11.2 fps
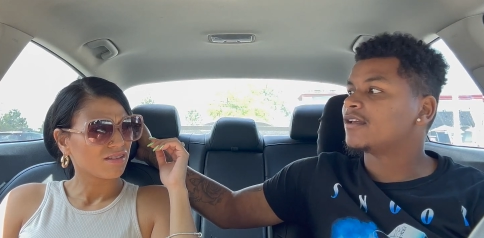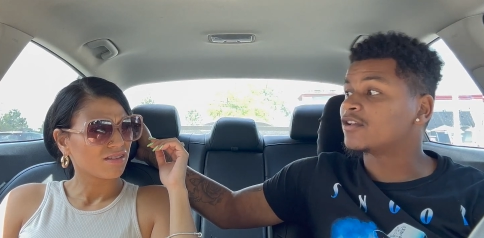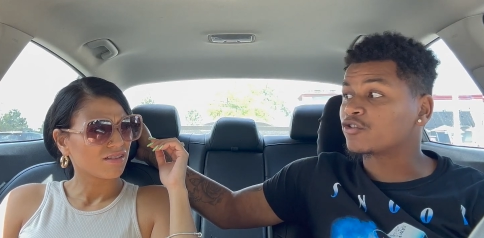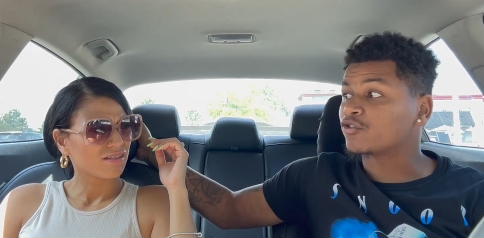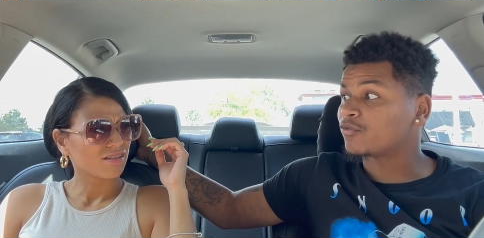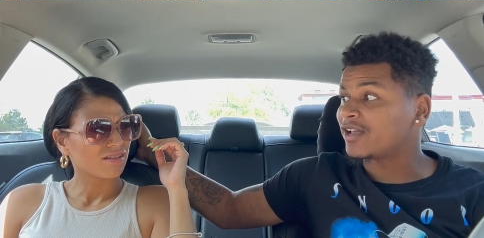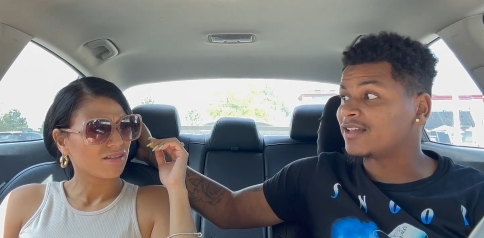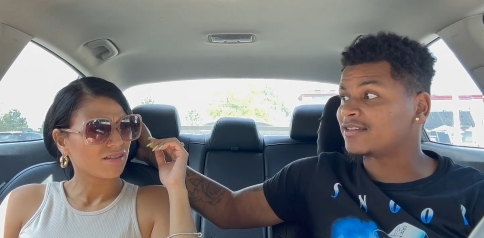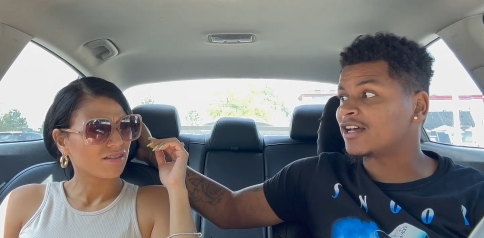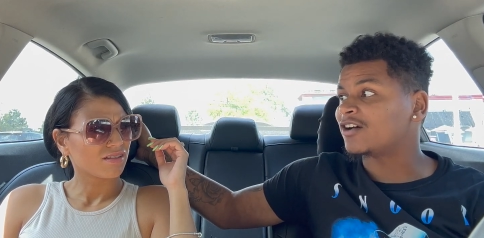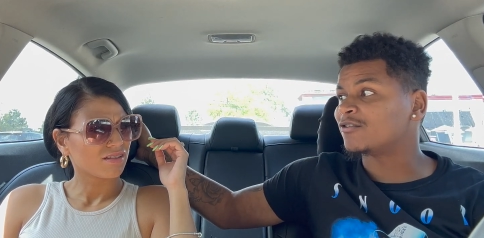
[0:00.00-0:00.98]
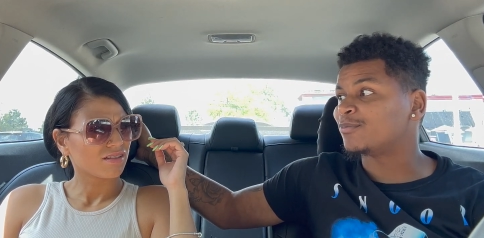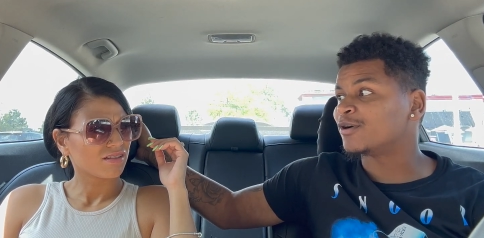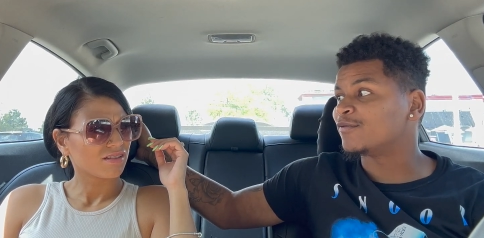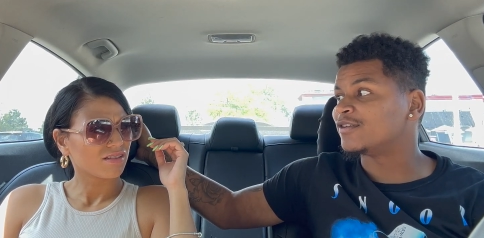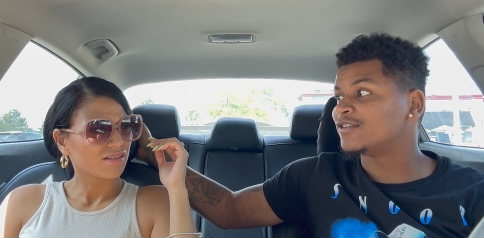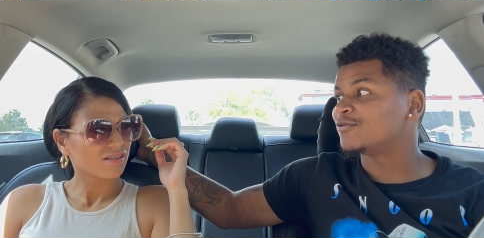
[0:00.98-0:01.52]
Speaker 1: It's crazy how
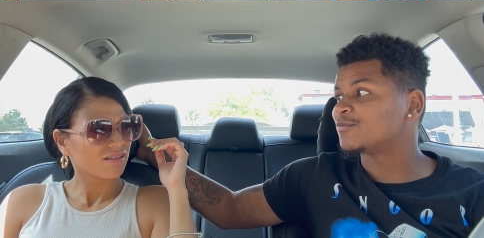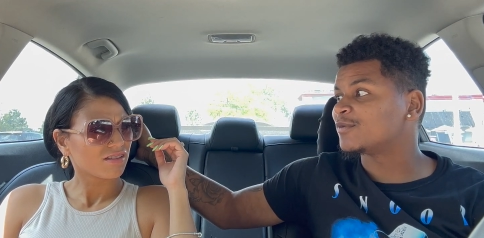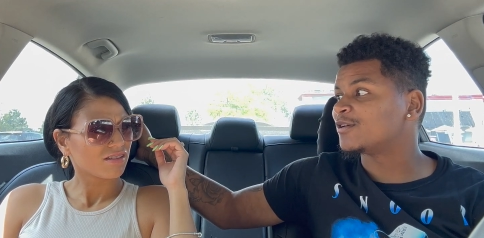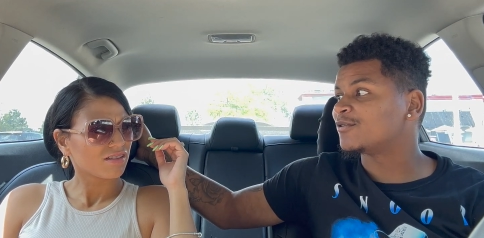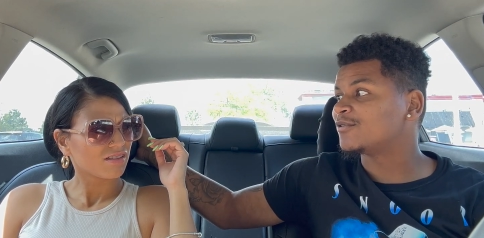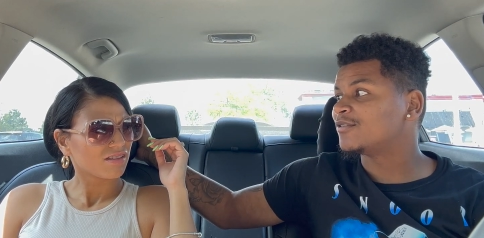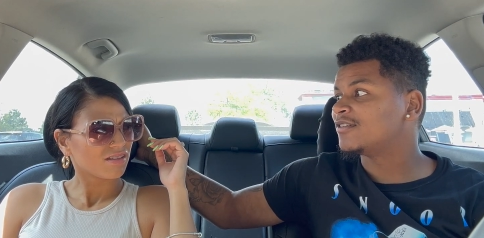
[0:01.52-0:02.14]
perfect you smell.